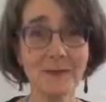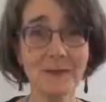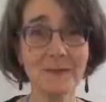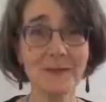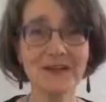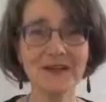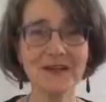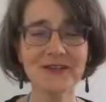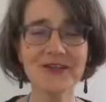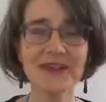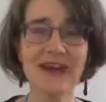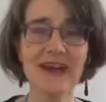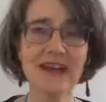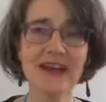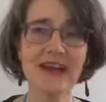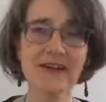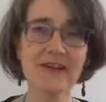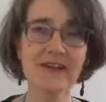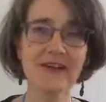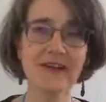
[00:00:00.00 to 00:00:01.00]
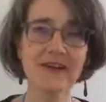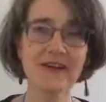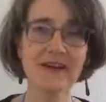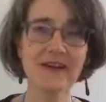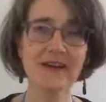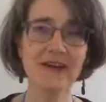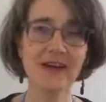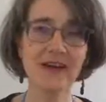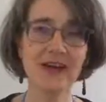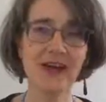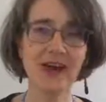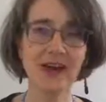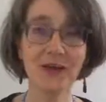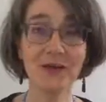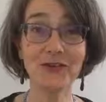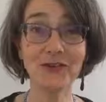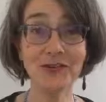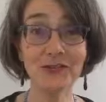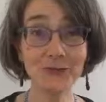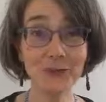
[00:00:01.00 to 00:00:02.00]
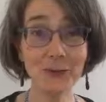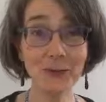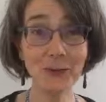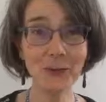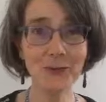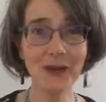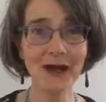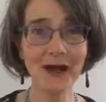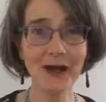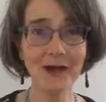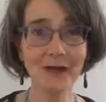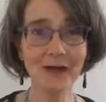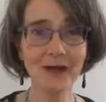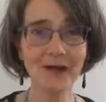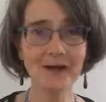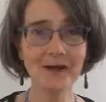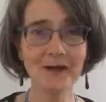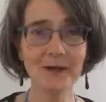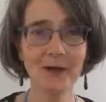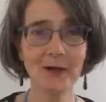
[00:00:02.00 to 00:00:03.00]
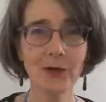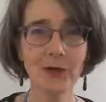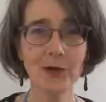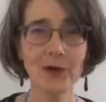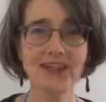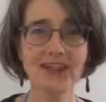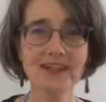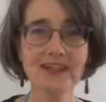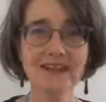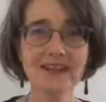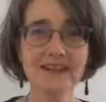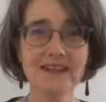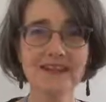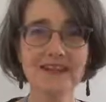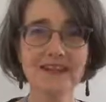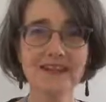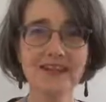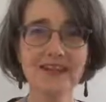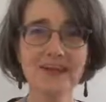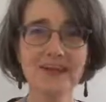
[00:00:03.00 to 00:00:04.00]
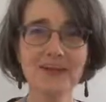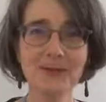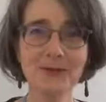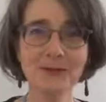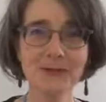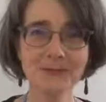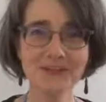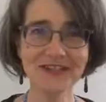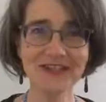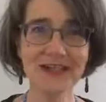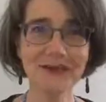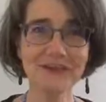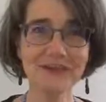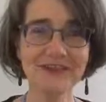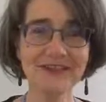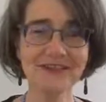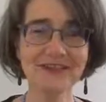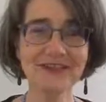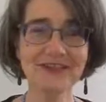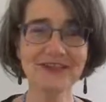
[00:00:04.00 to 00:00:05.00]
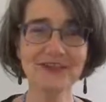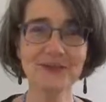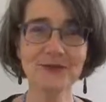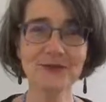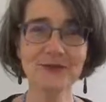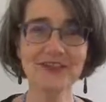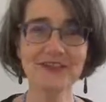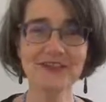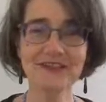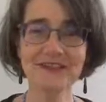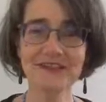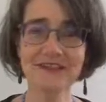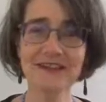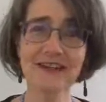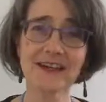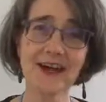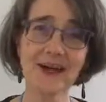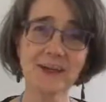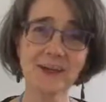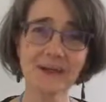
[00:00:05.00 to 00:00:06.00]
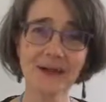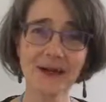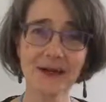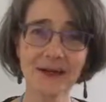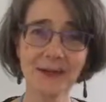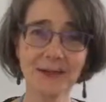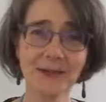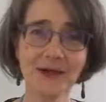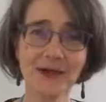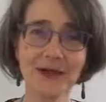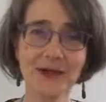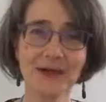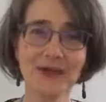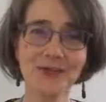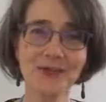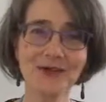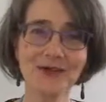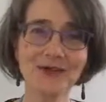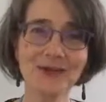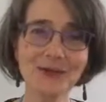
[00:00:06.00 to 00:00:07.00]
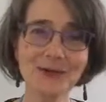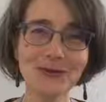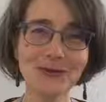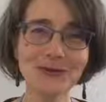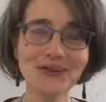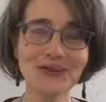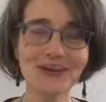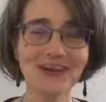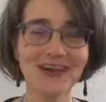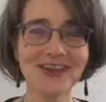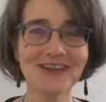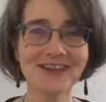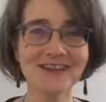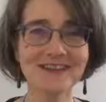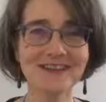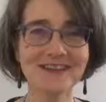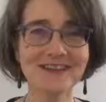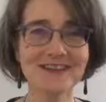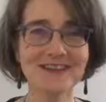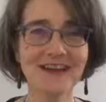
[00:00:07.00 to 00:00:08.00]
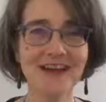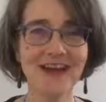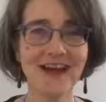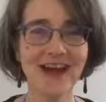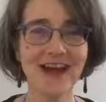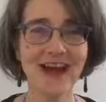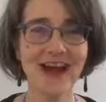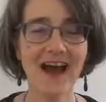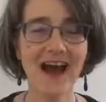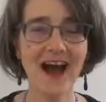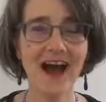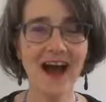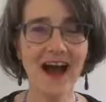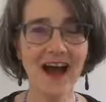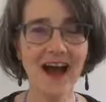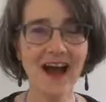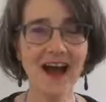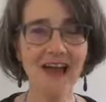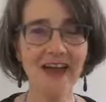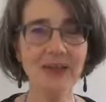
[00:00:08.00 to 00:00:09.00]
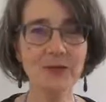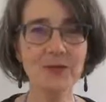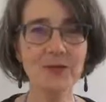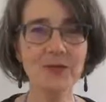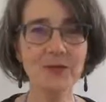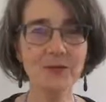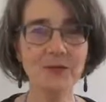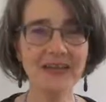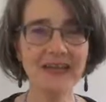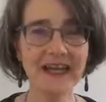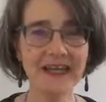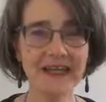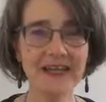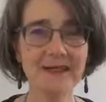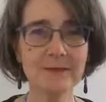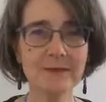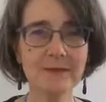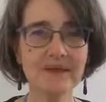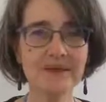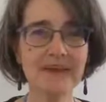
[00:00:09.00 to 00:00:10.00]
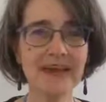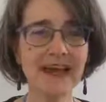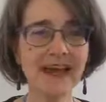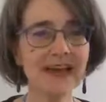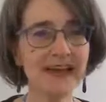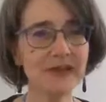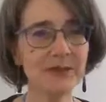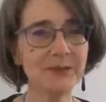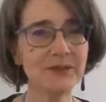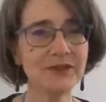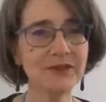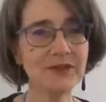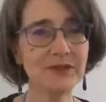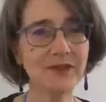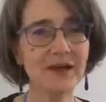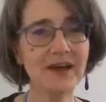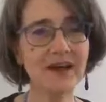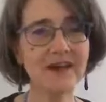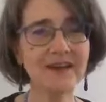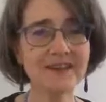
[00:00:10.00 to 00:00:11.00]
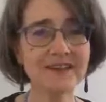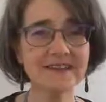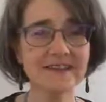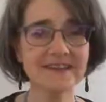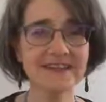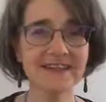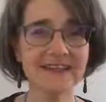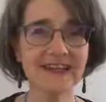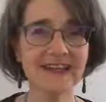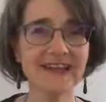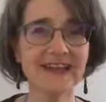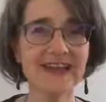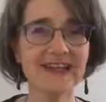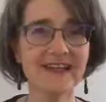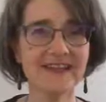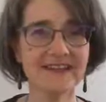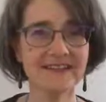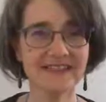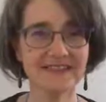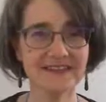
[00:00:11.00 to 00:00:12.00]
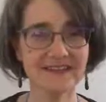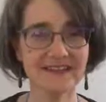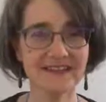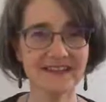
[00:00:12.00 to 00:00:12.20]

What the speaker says: Because I have a superpower, which is that if you tell me the situations that are coming up with your child, I will be able to help you understand